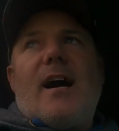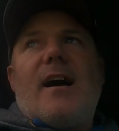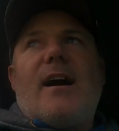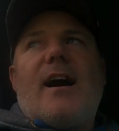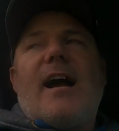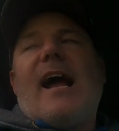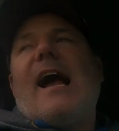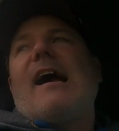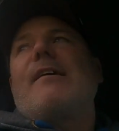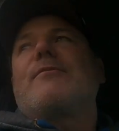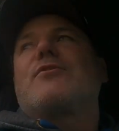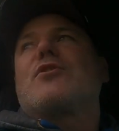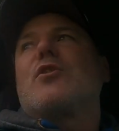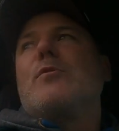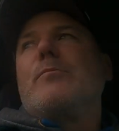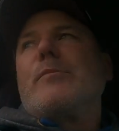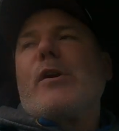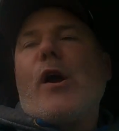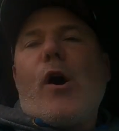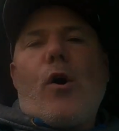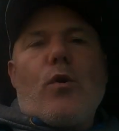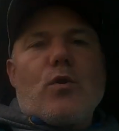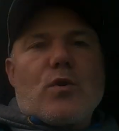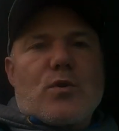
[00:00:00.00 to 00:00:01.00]
I have some
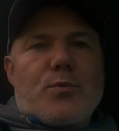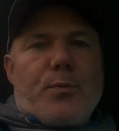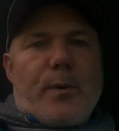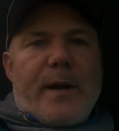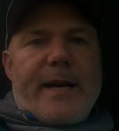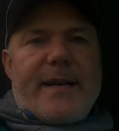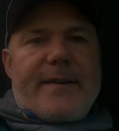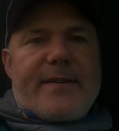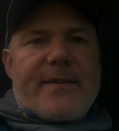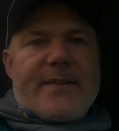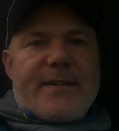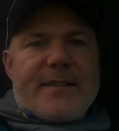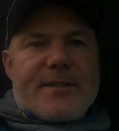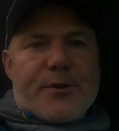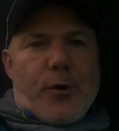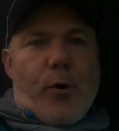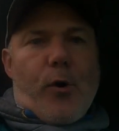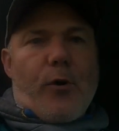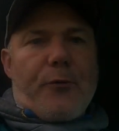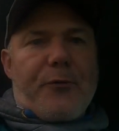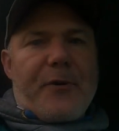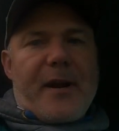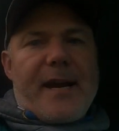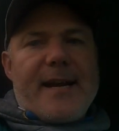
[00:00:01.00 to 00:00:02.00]
ewes with
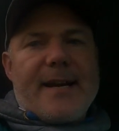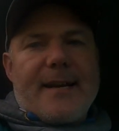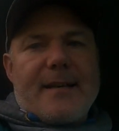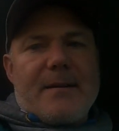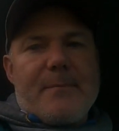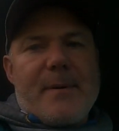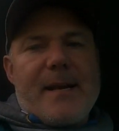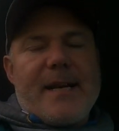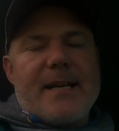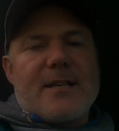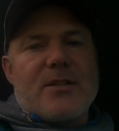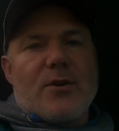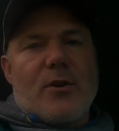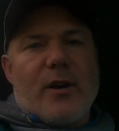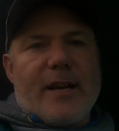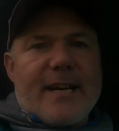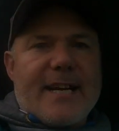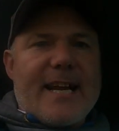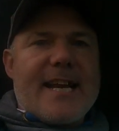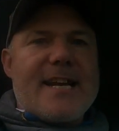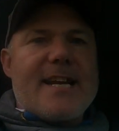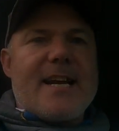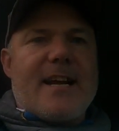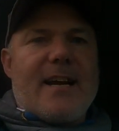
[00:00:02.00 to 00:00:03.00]
sore feet at the minute, so like,
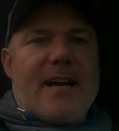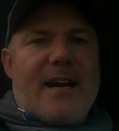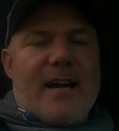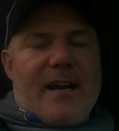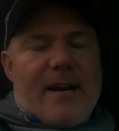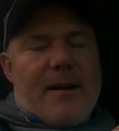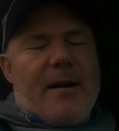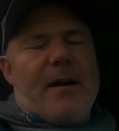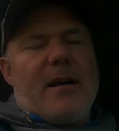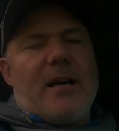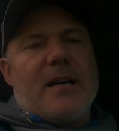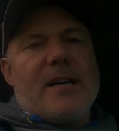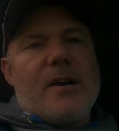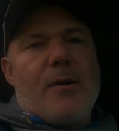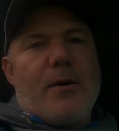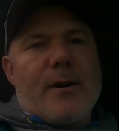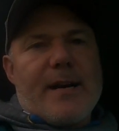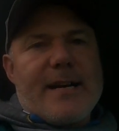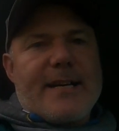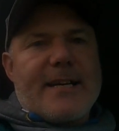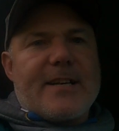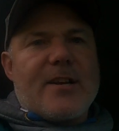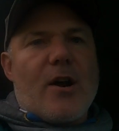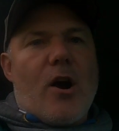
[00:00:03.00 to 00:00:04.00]
can you, I know I
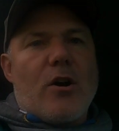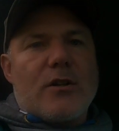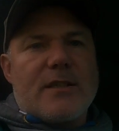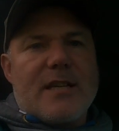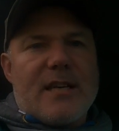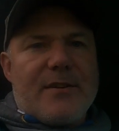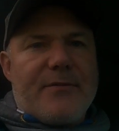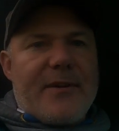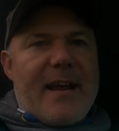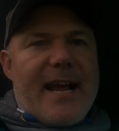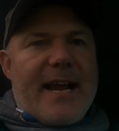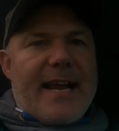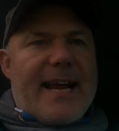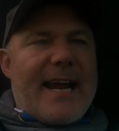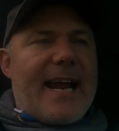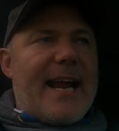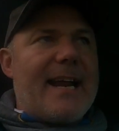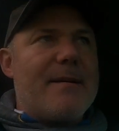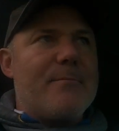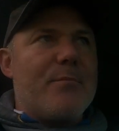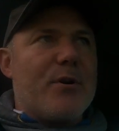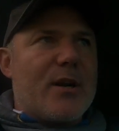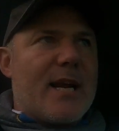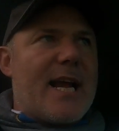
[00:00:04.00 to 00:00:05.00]
need to talk to the vet
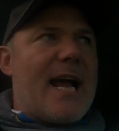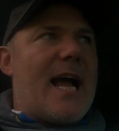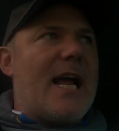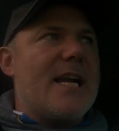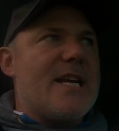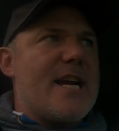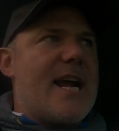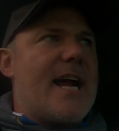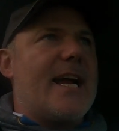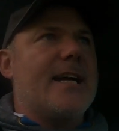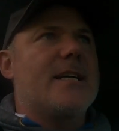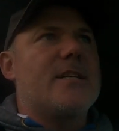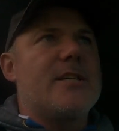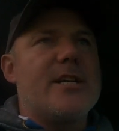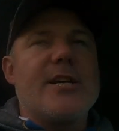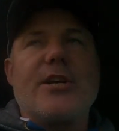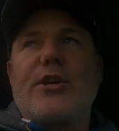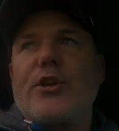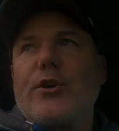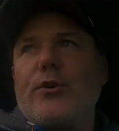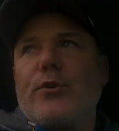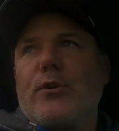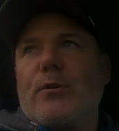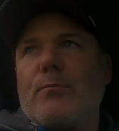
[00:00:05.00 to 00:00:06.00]
again, but can you actually
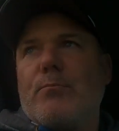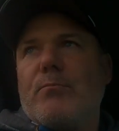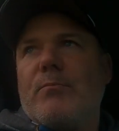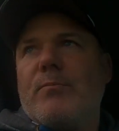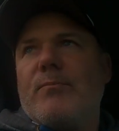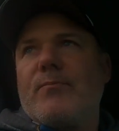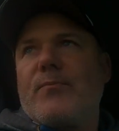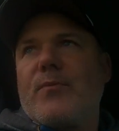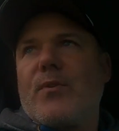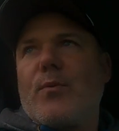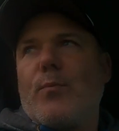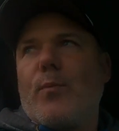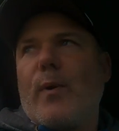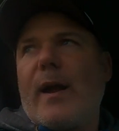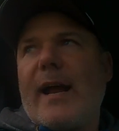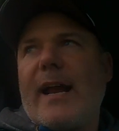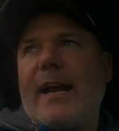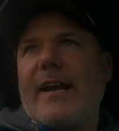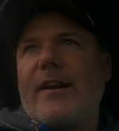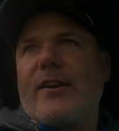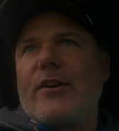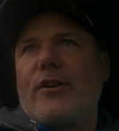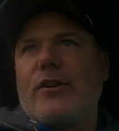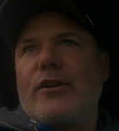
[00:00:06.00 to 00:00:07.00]
do them
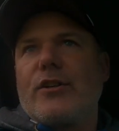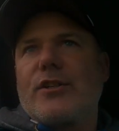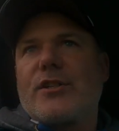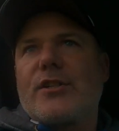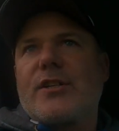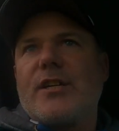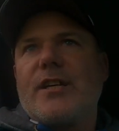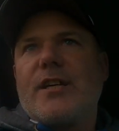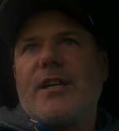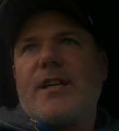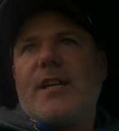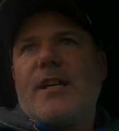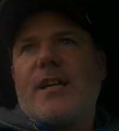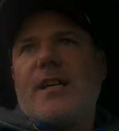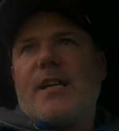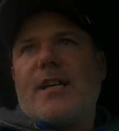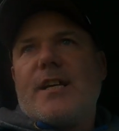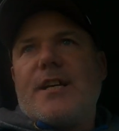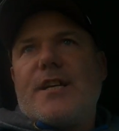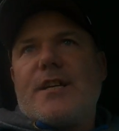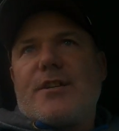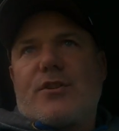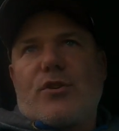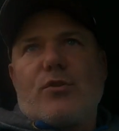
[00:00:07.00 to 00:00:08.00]
when there's
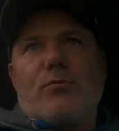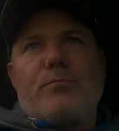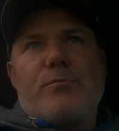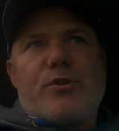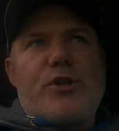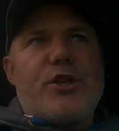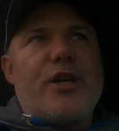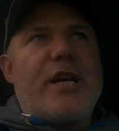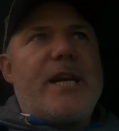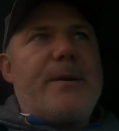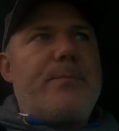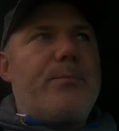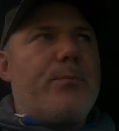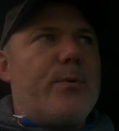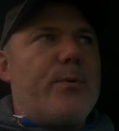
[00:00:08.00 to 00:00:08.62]
some sheep